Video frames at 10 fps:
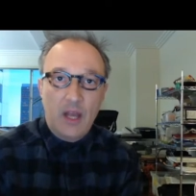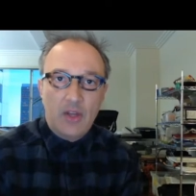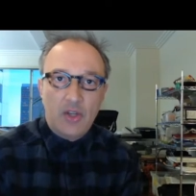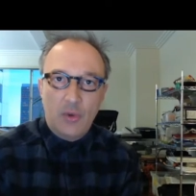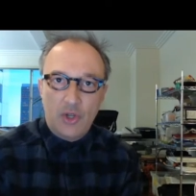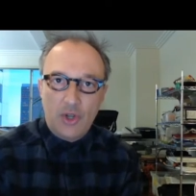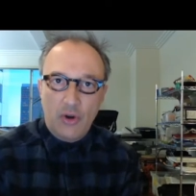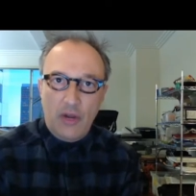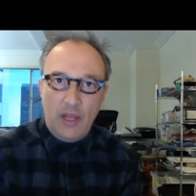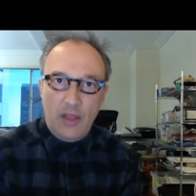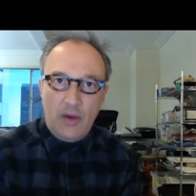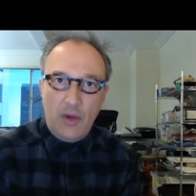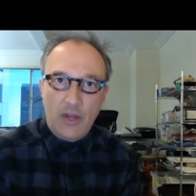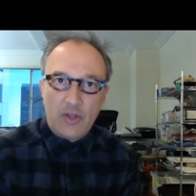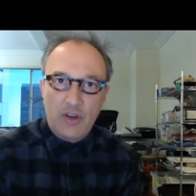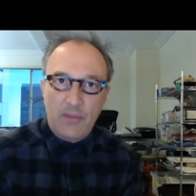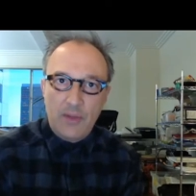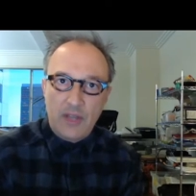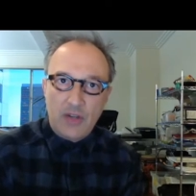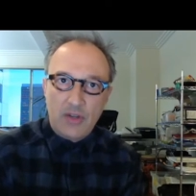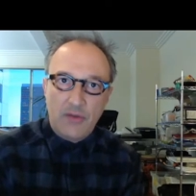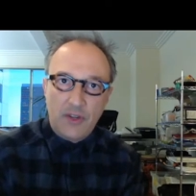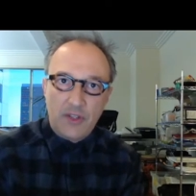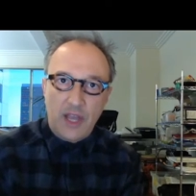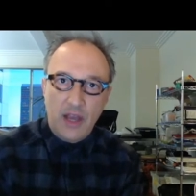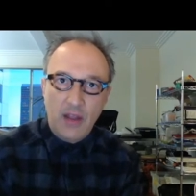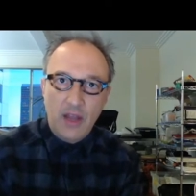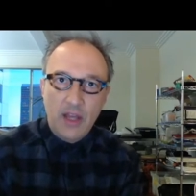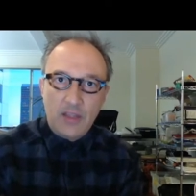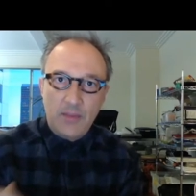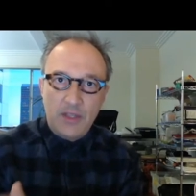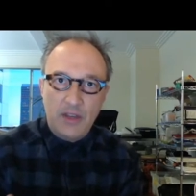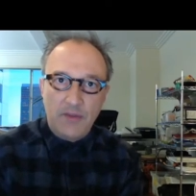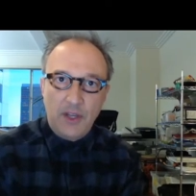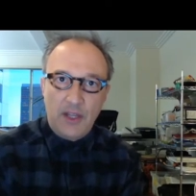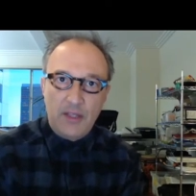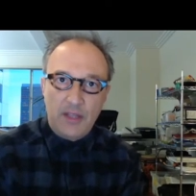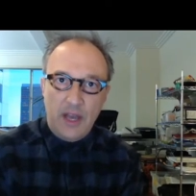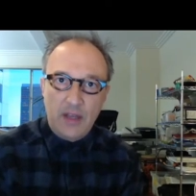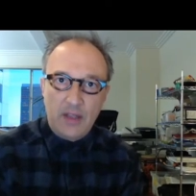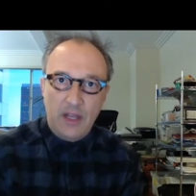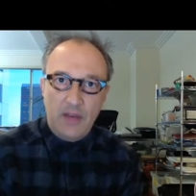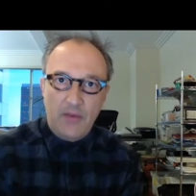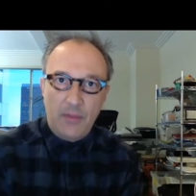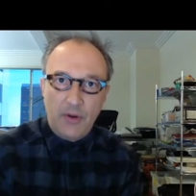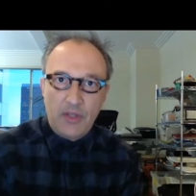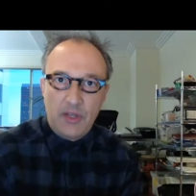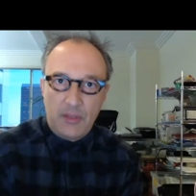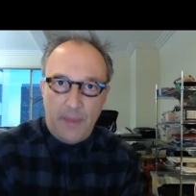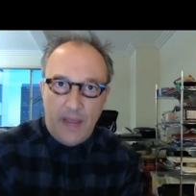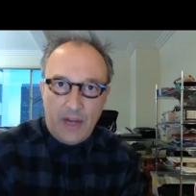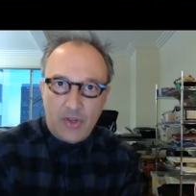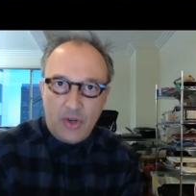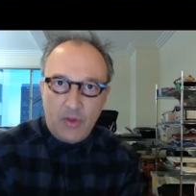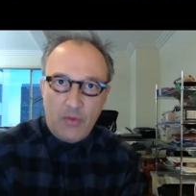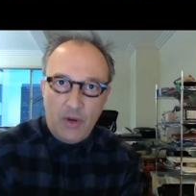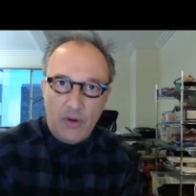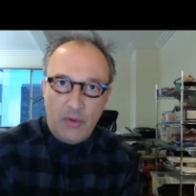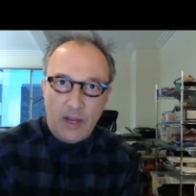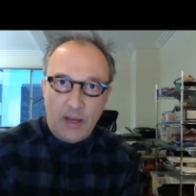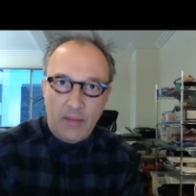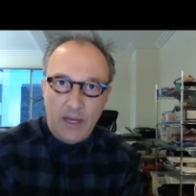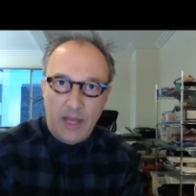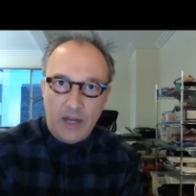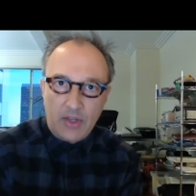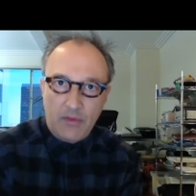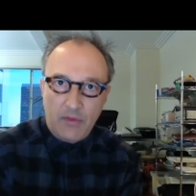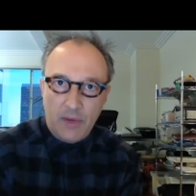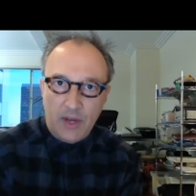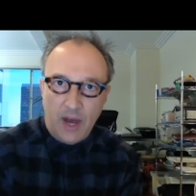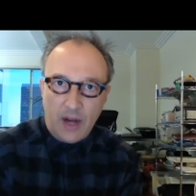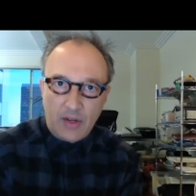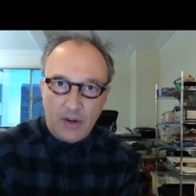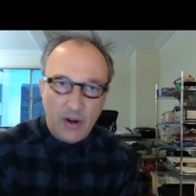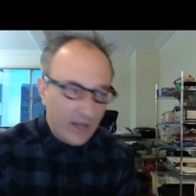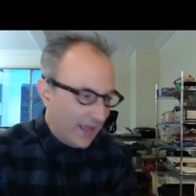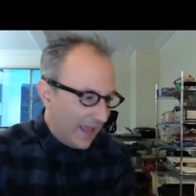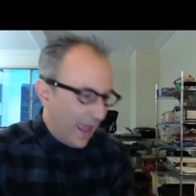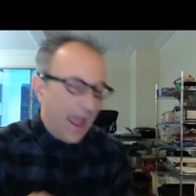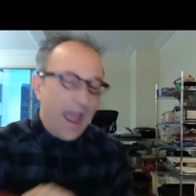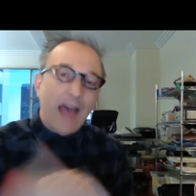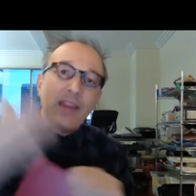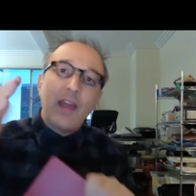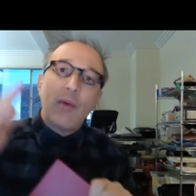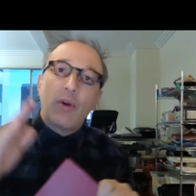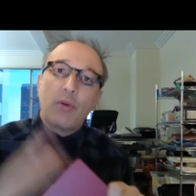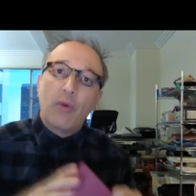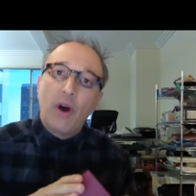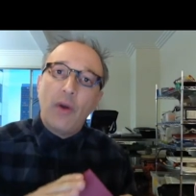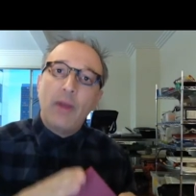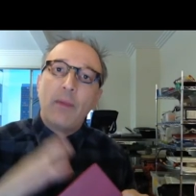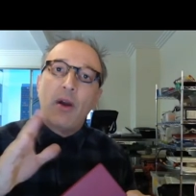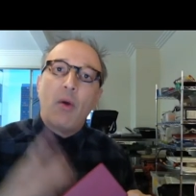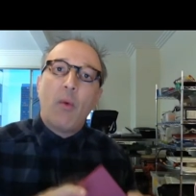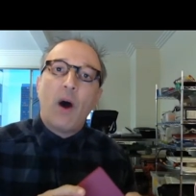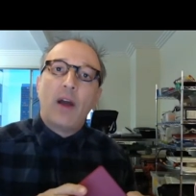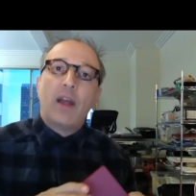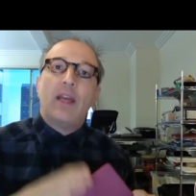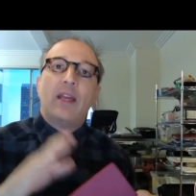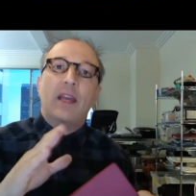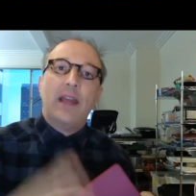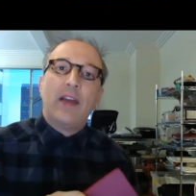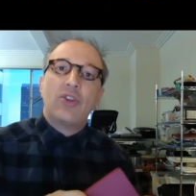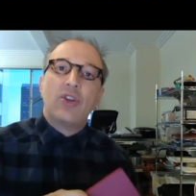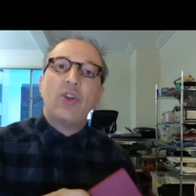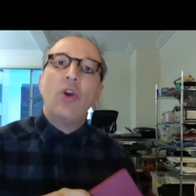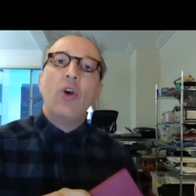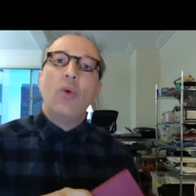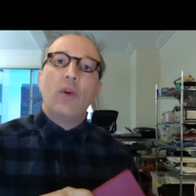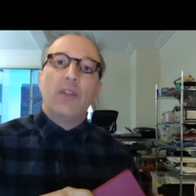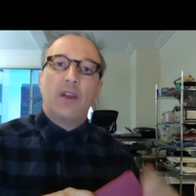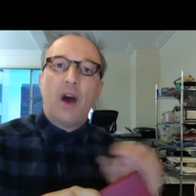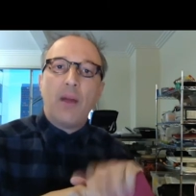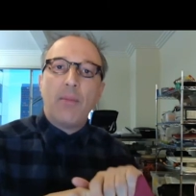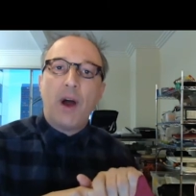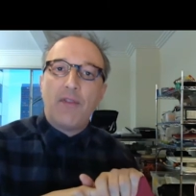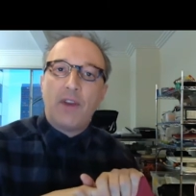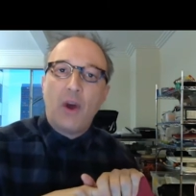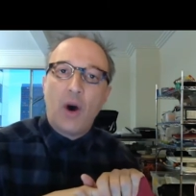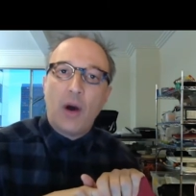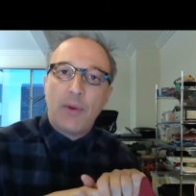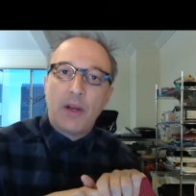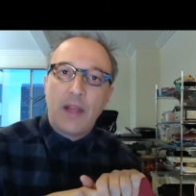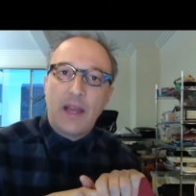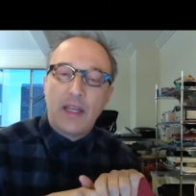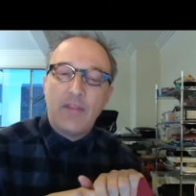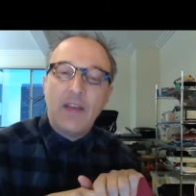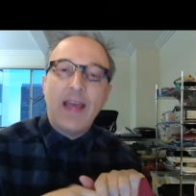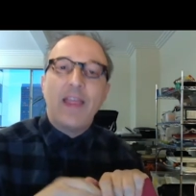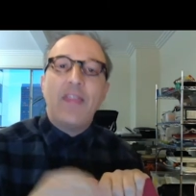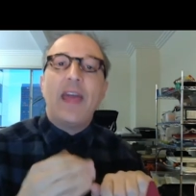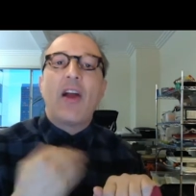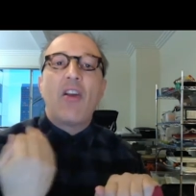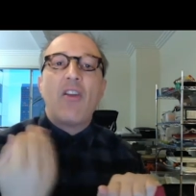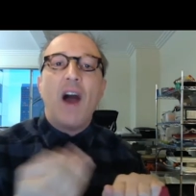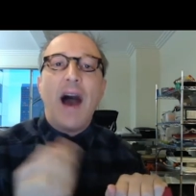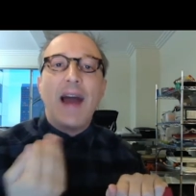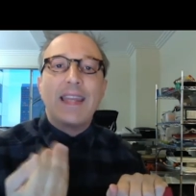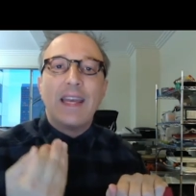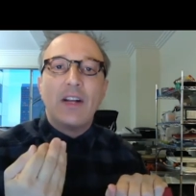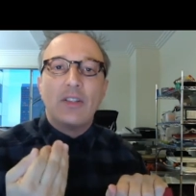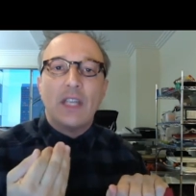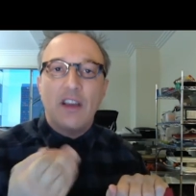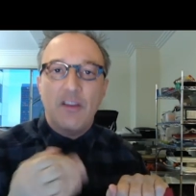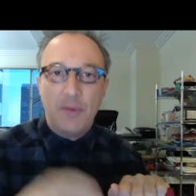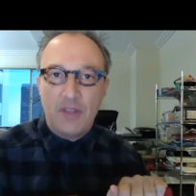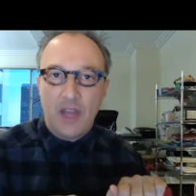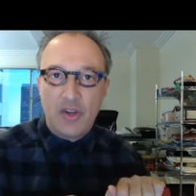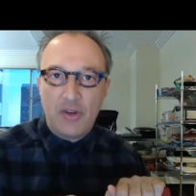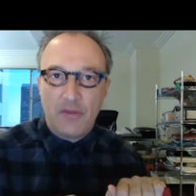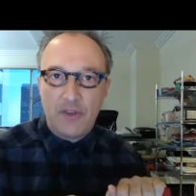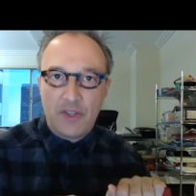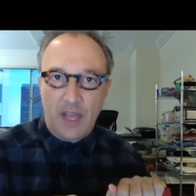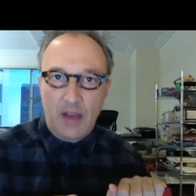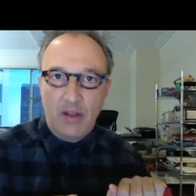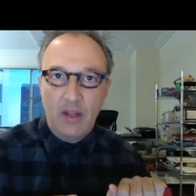to a jury in the question of possession for sale specifically says that if a person is a patient with a written recommendation from a doctor and they were growing marijuana in connection with a nonprofit co-op or collective, that they are not guilty of possession for sale.